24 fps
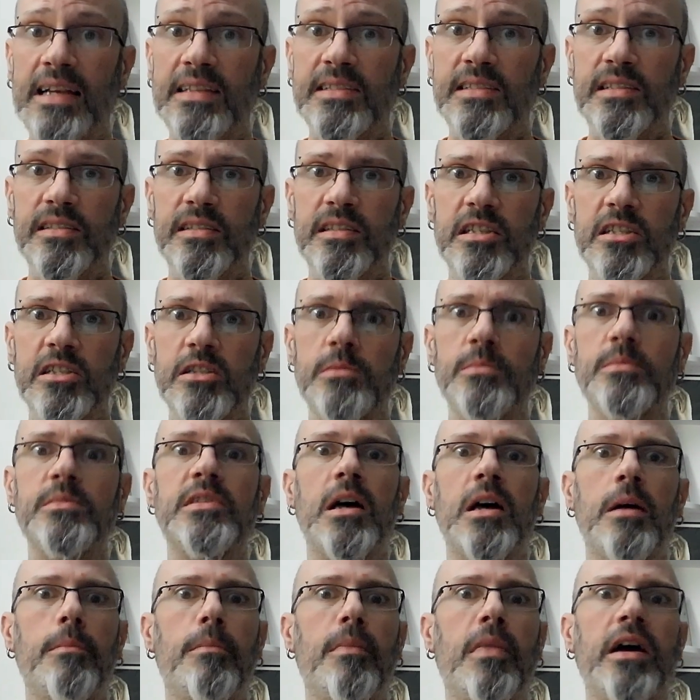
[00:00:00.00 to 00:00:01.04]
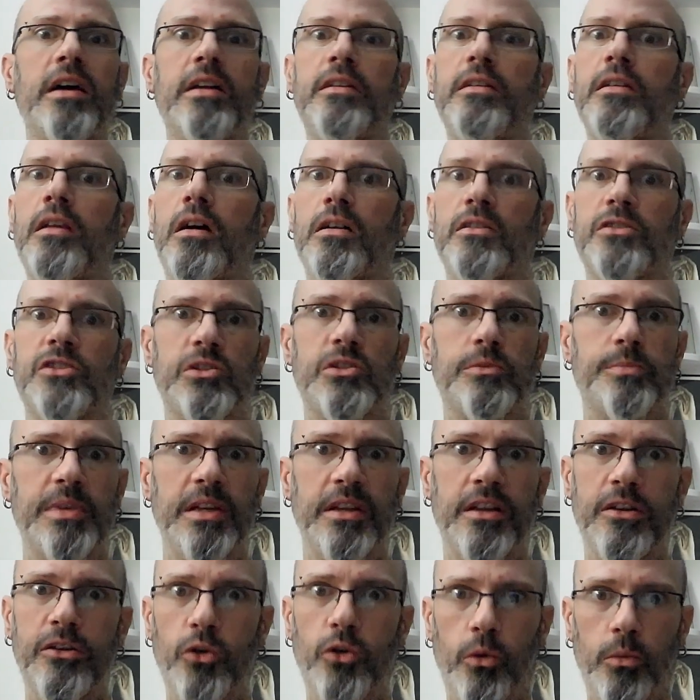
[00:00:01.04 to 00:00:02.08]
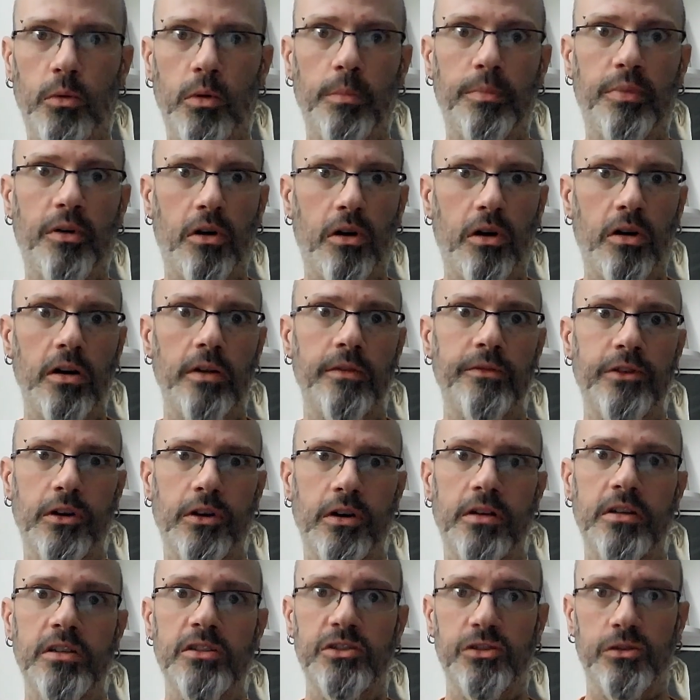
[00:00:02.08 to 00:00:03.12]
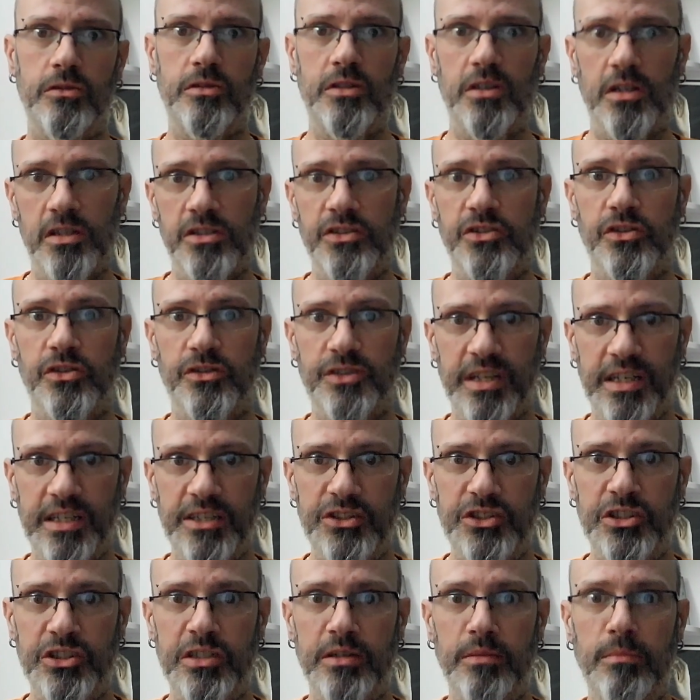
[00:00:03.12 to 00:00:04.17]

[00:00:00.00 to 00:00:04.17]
them that might not just be a normal part of your initial consultation.